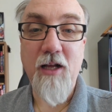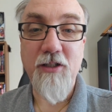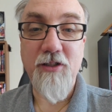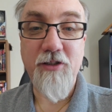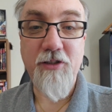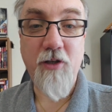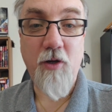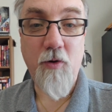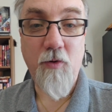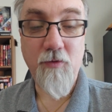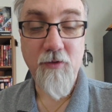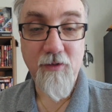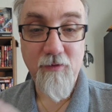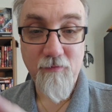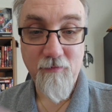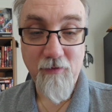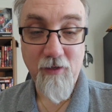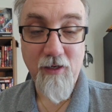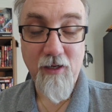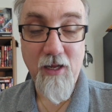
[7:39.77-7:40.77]
So
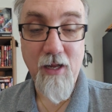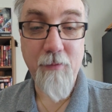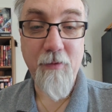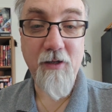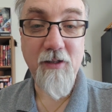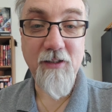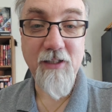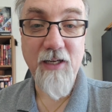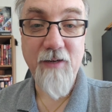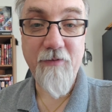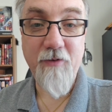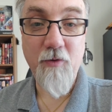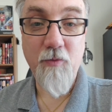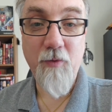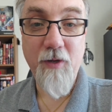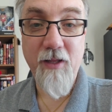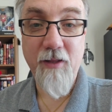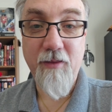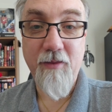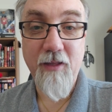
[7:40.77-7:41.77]
I'm going to leave you
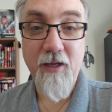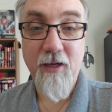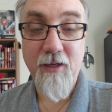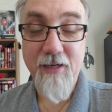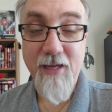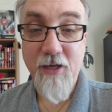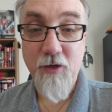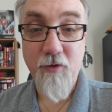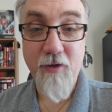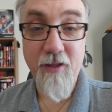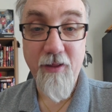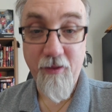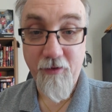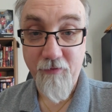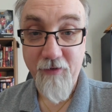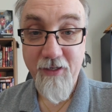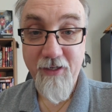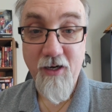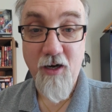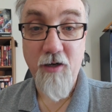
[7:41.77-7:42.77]
with not only the
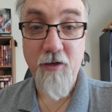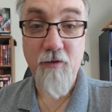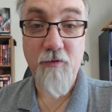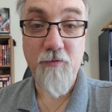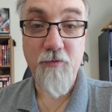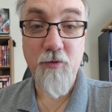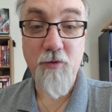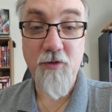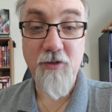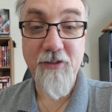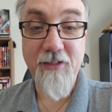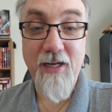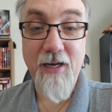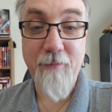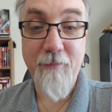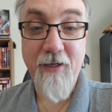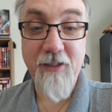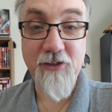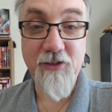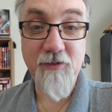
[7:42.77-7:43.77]
3 cardinal rules that
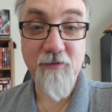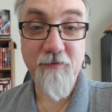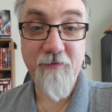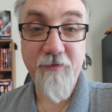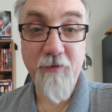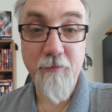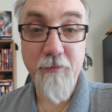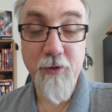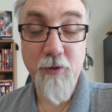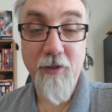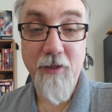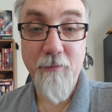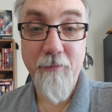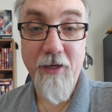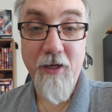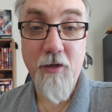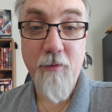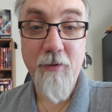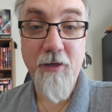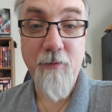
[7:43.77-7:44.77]
I mentioned for Moody
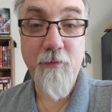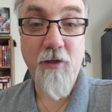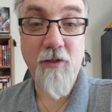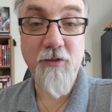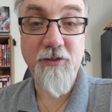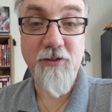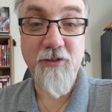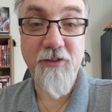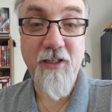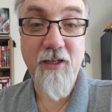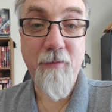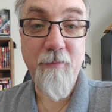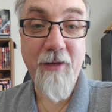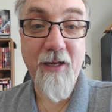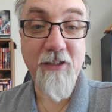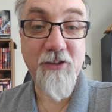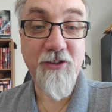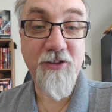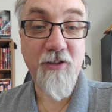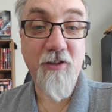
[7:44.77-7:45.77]
Mel, but I'm also going to
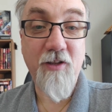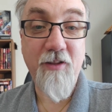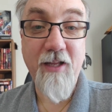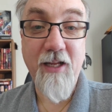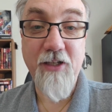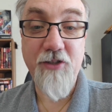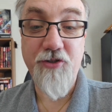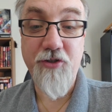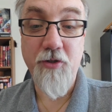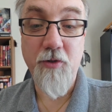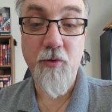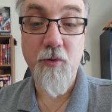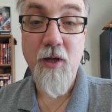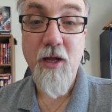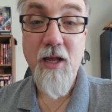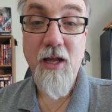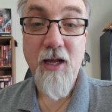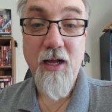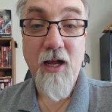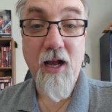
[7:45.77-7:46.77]
make sure that you
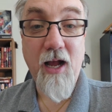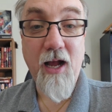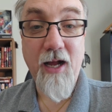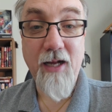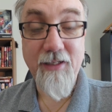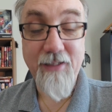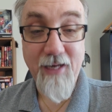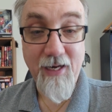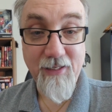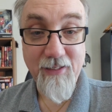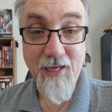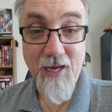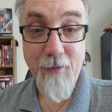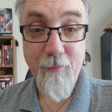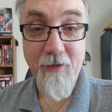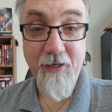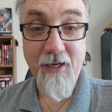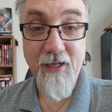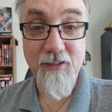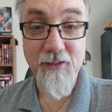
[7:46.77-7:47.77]
take
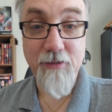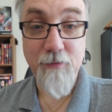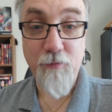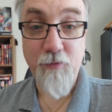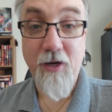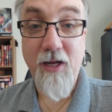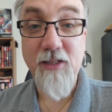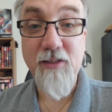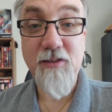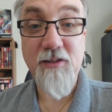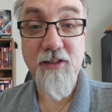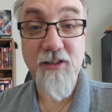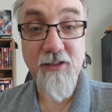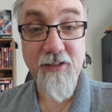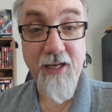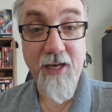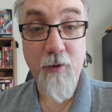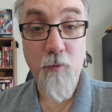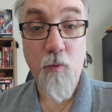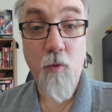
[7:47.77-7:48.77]
time to get some rest,
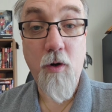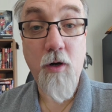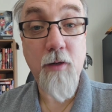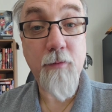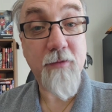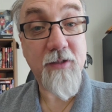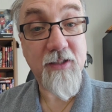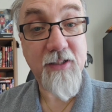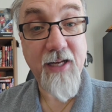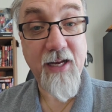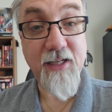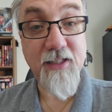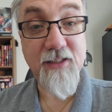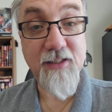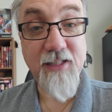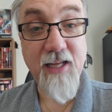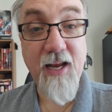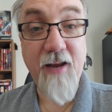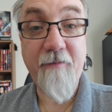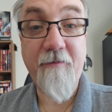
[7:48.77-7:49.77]
stay warm, stay
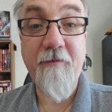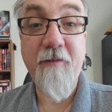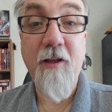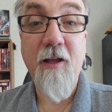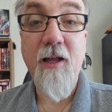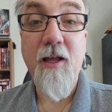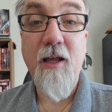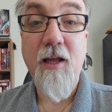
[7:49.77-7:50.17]
safe,